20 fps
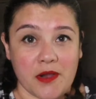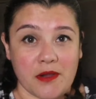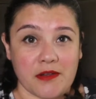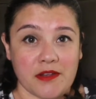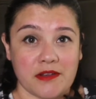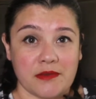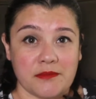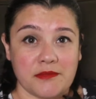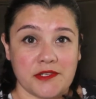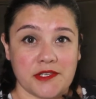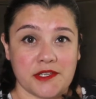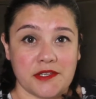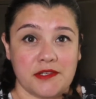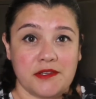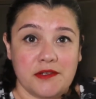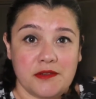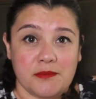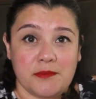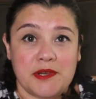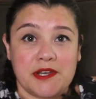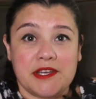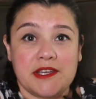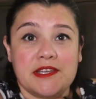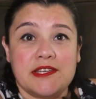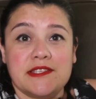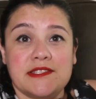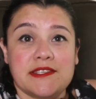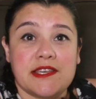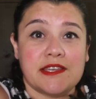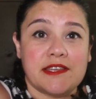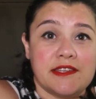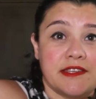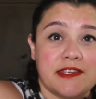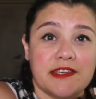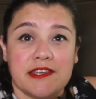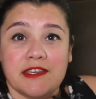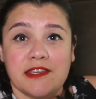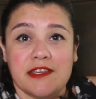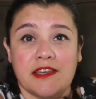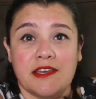Welcome to my second
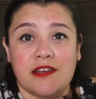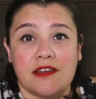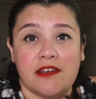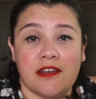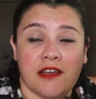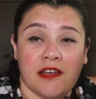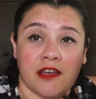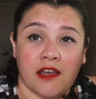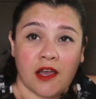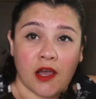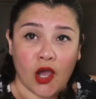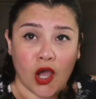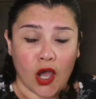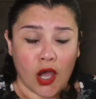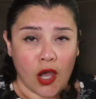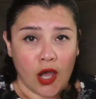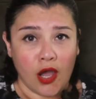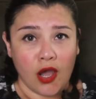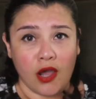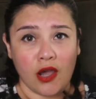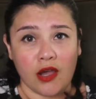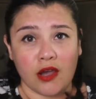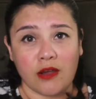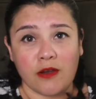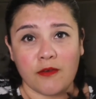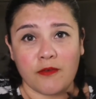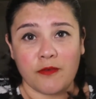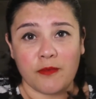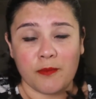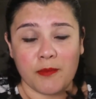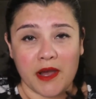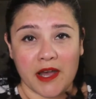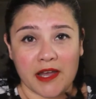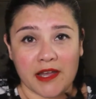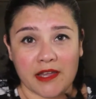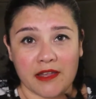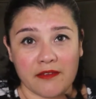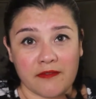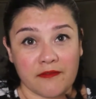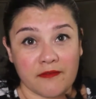day of
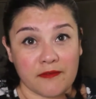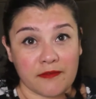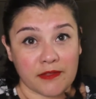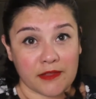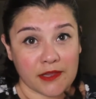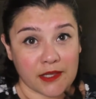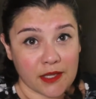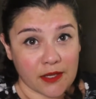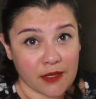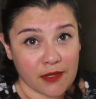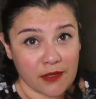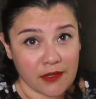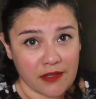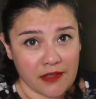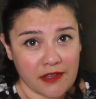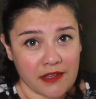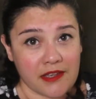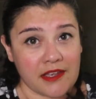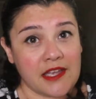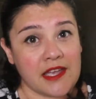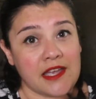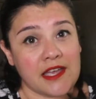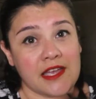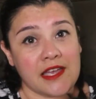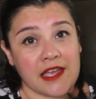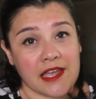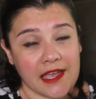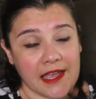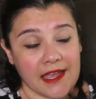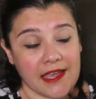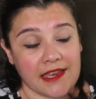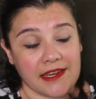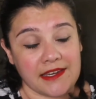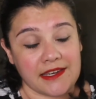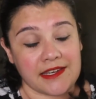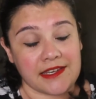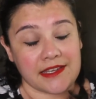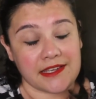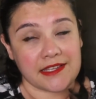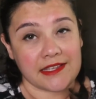my vlog
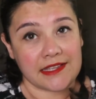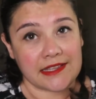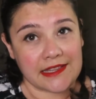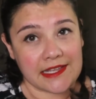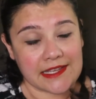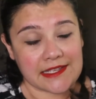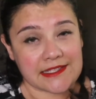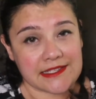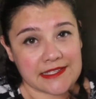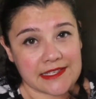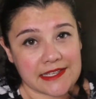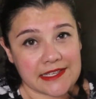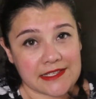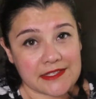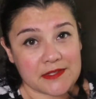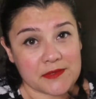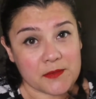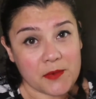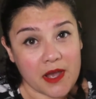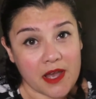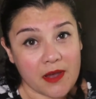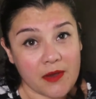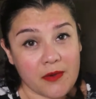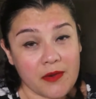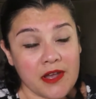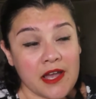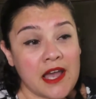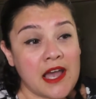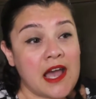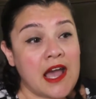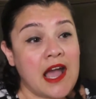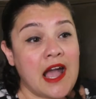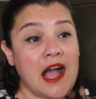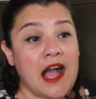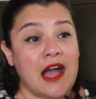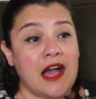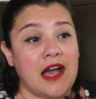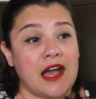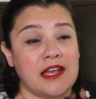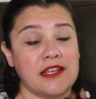and last day as well.
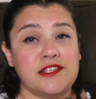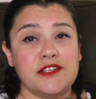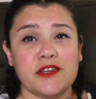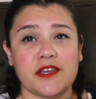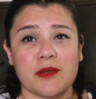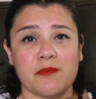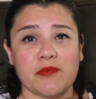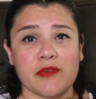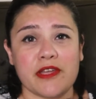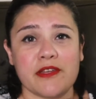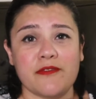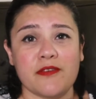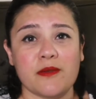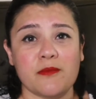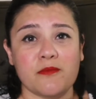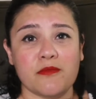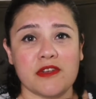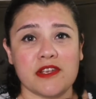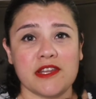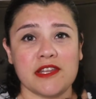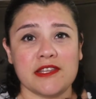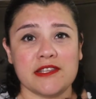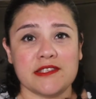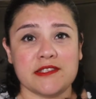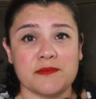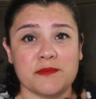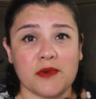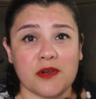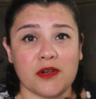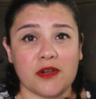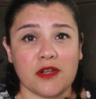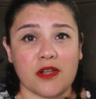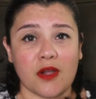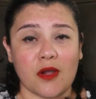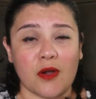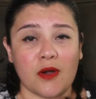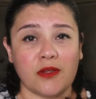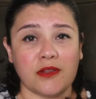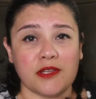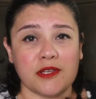I took a break from reading this
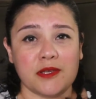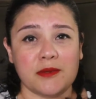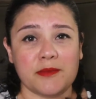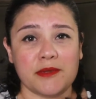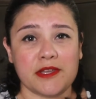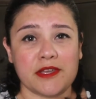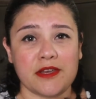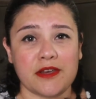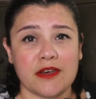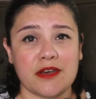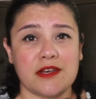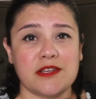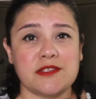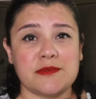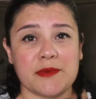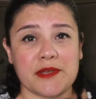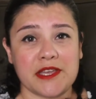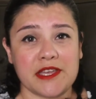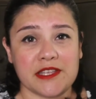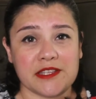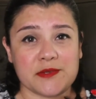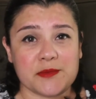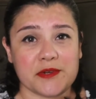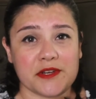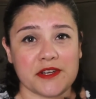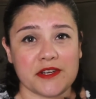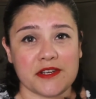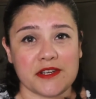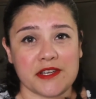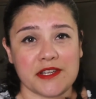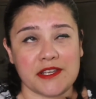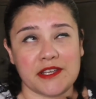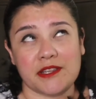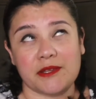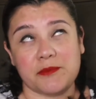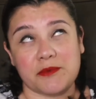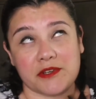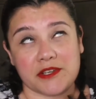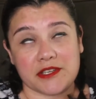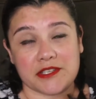book only because my hands were hurting
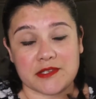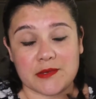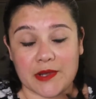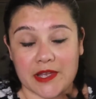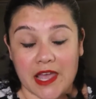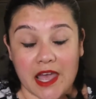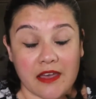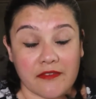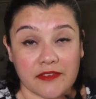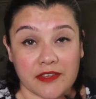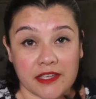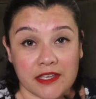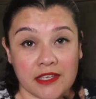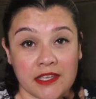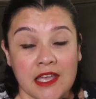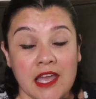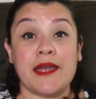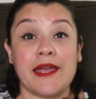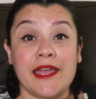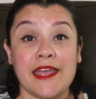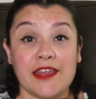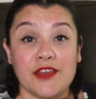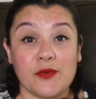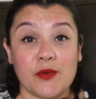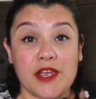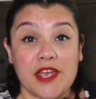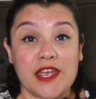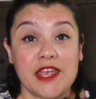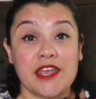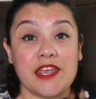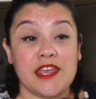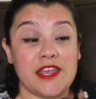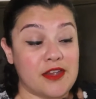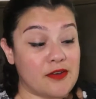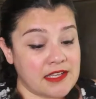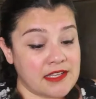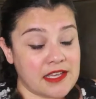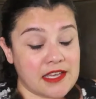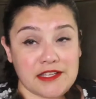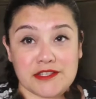and the book is quite heavy. Anyway,
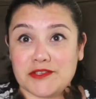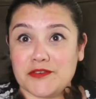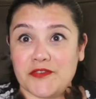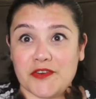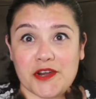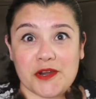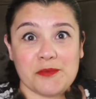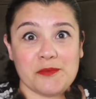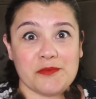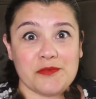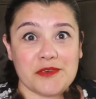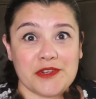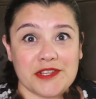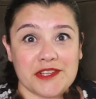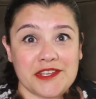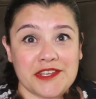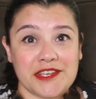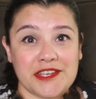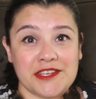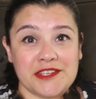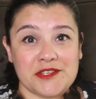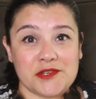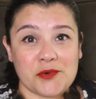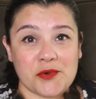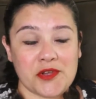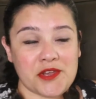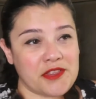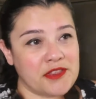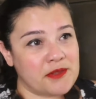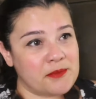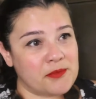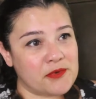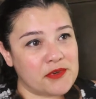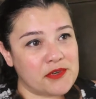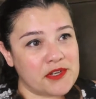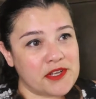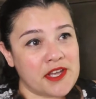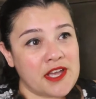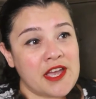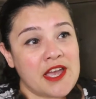again, so far I'm really enjoying the
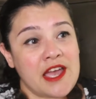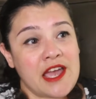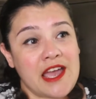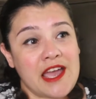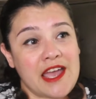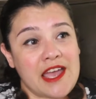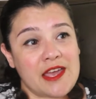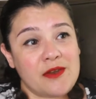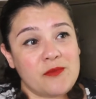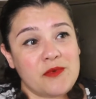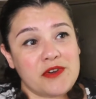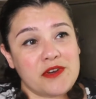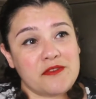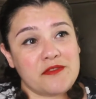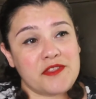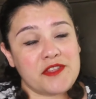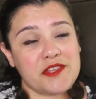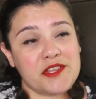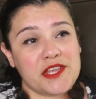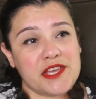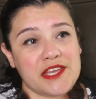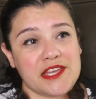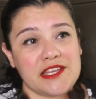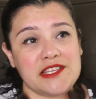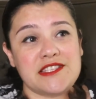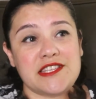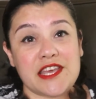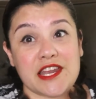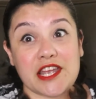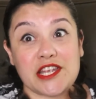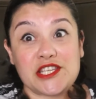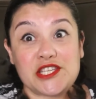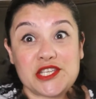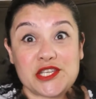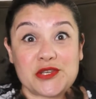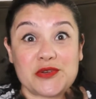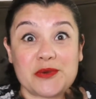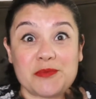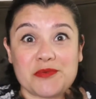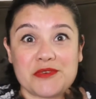book. And one of the things that I
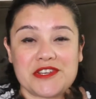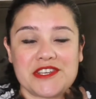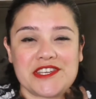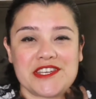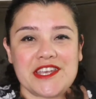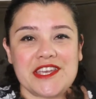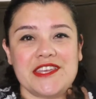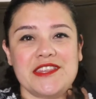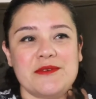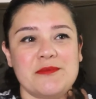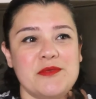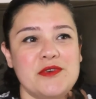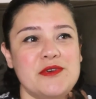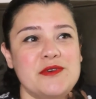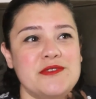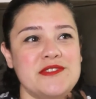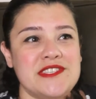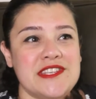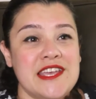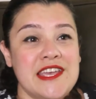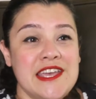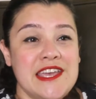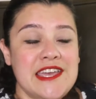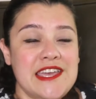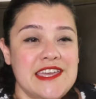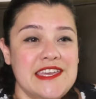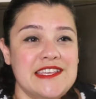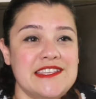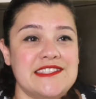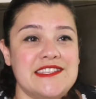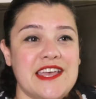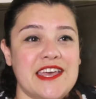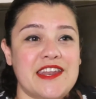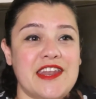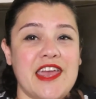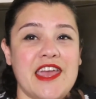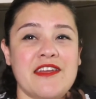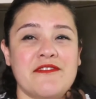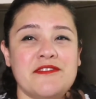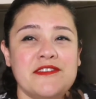do appreciate the most is
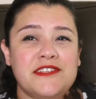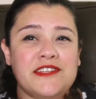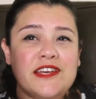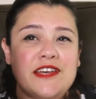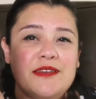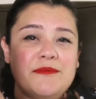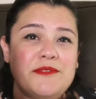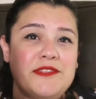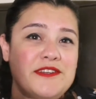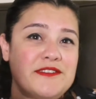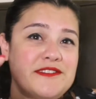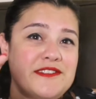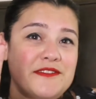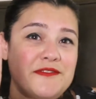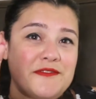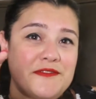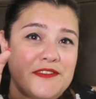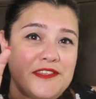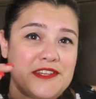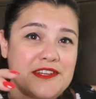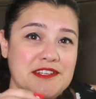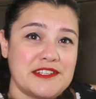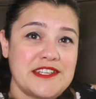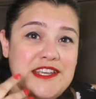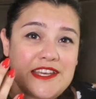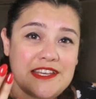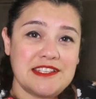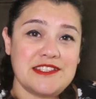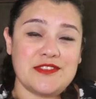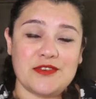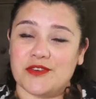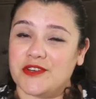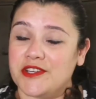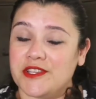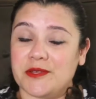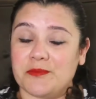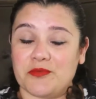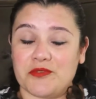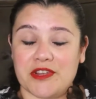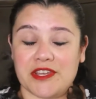that every time there's a fear test
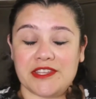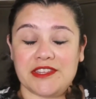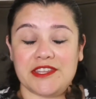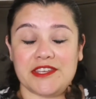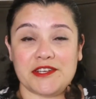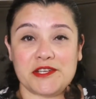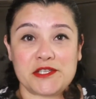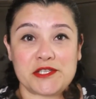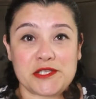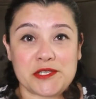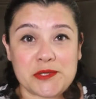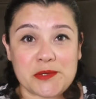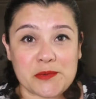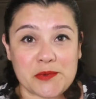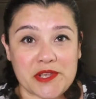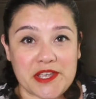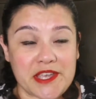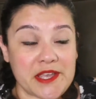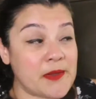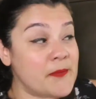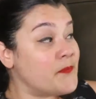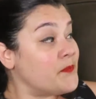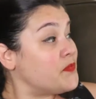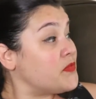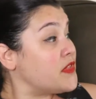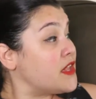or the prank they're doing,